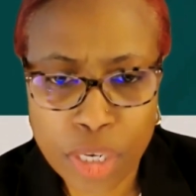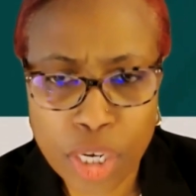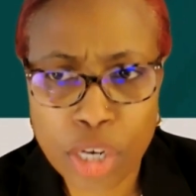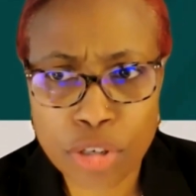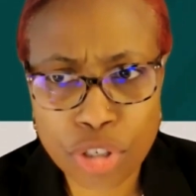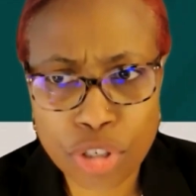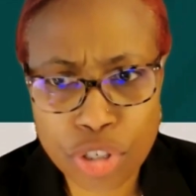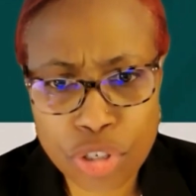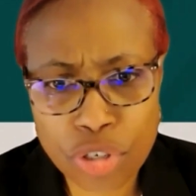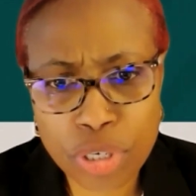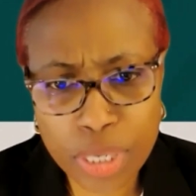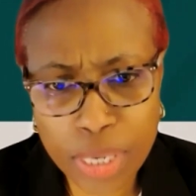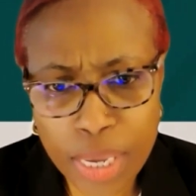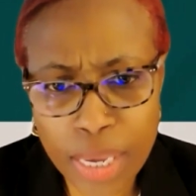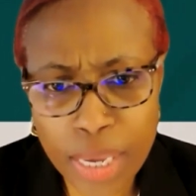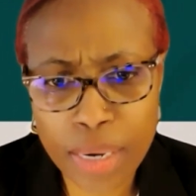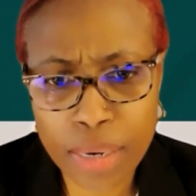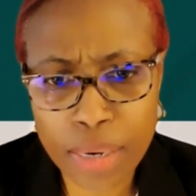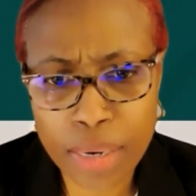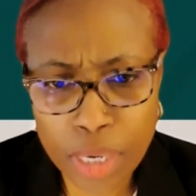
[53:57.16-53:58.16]

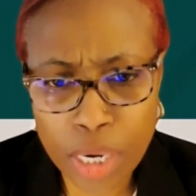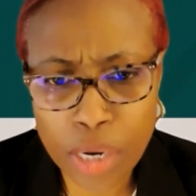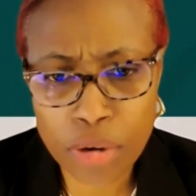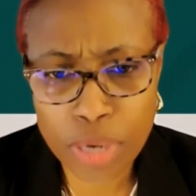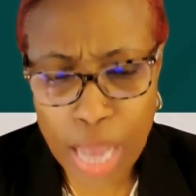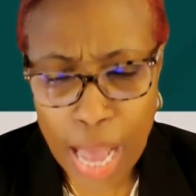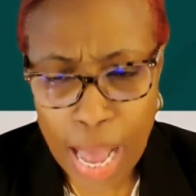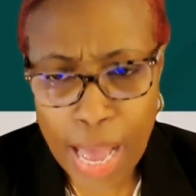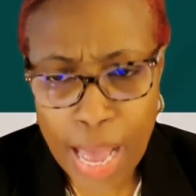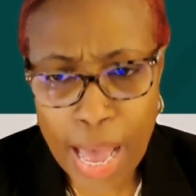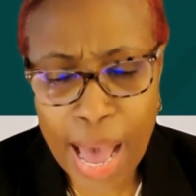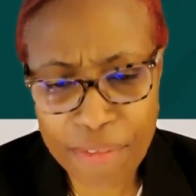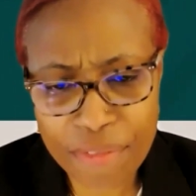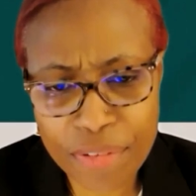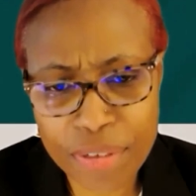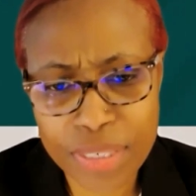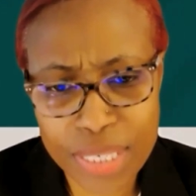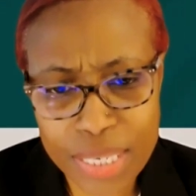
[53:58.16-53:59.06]
have